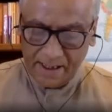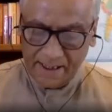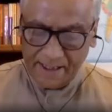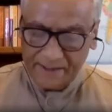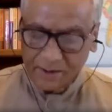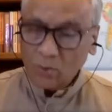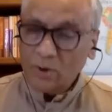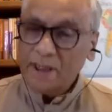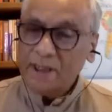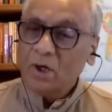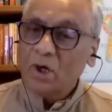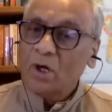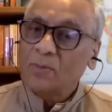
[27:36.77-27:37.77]
is to
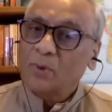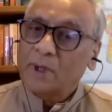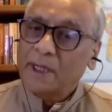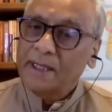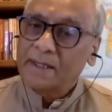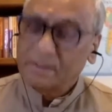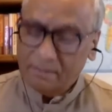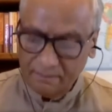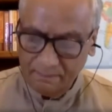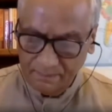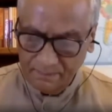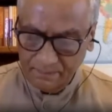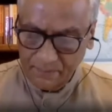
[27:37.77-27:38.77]
incorporate
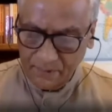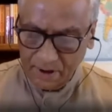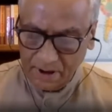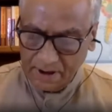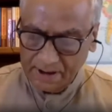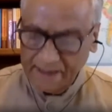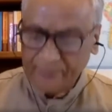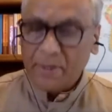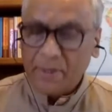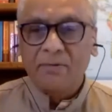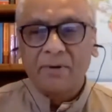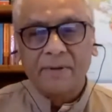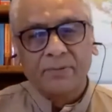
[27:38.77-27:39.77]
the
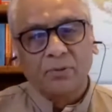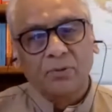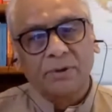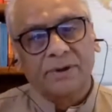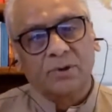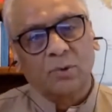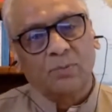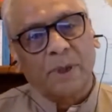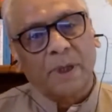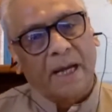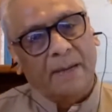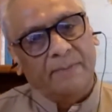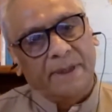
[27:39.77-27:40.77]
powerful super
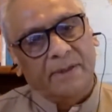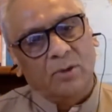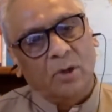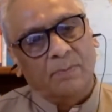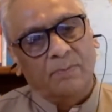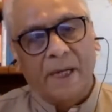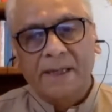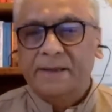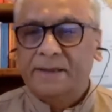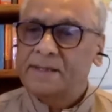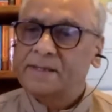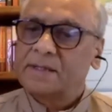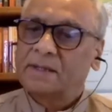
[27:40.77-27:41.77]
habit of
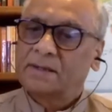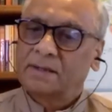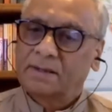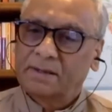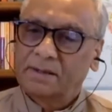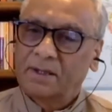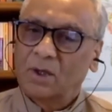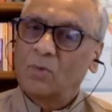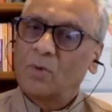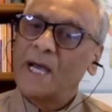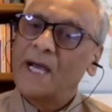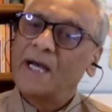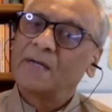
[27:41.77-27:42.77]
meditation,
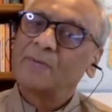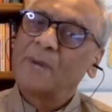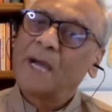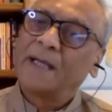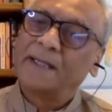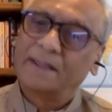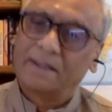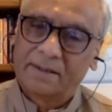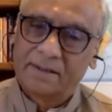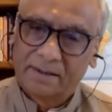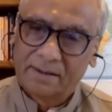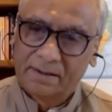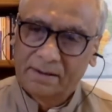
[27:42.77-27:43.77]
quiet mind,
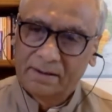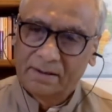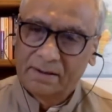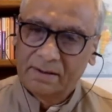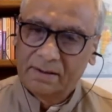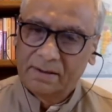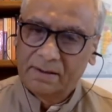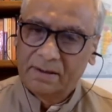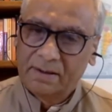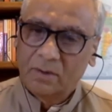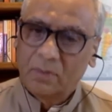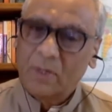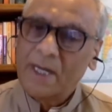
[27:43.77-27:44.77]

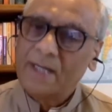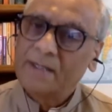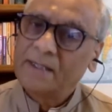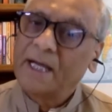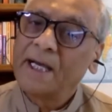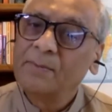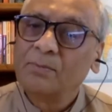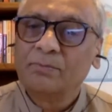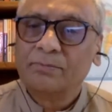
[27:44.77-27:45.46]
quiet time.